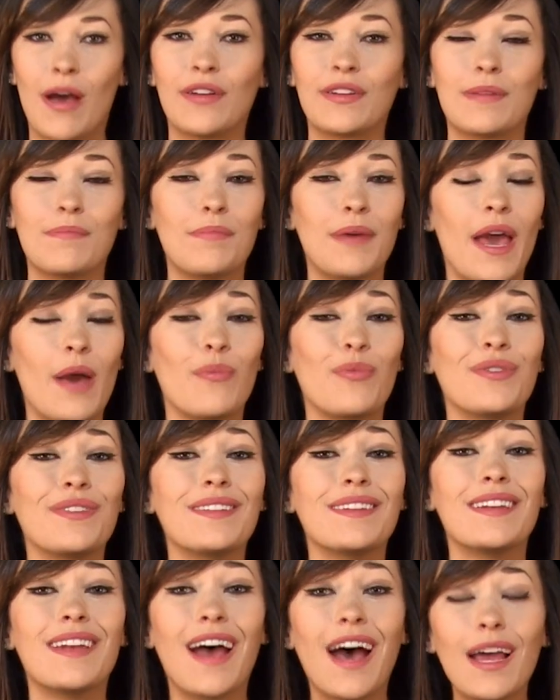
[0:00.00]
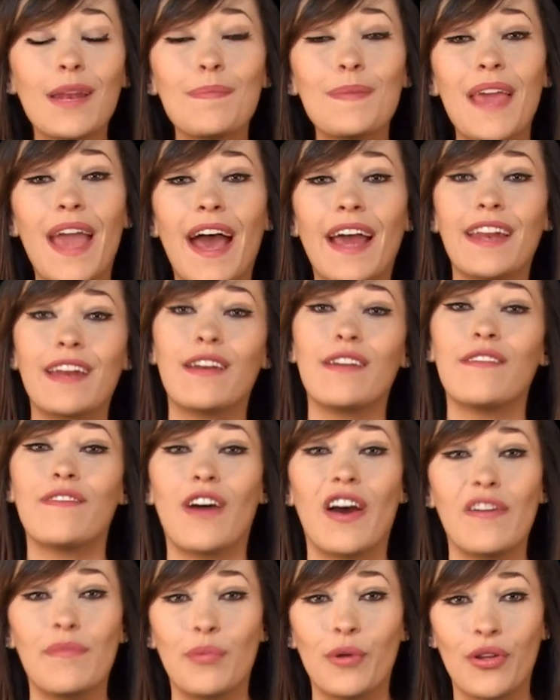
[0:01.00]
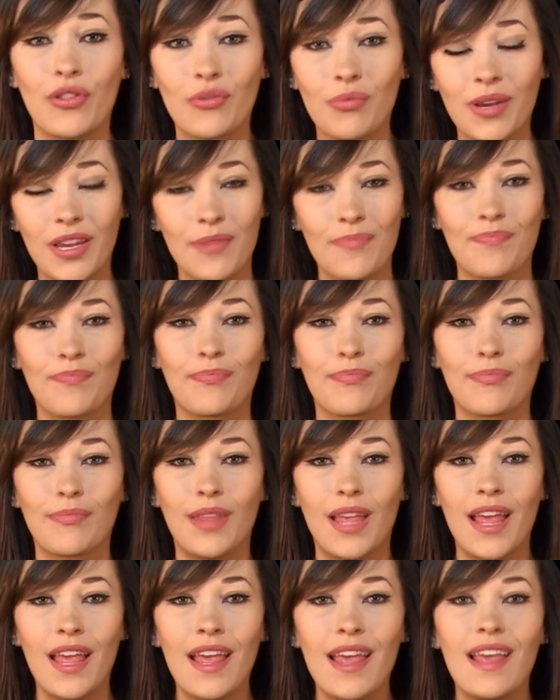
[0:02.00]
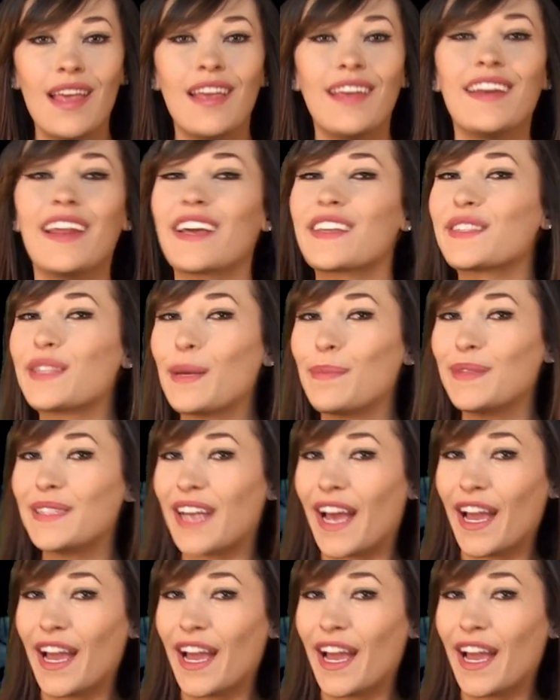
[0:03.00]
mount and pet will not be added in 5.3. Next up is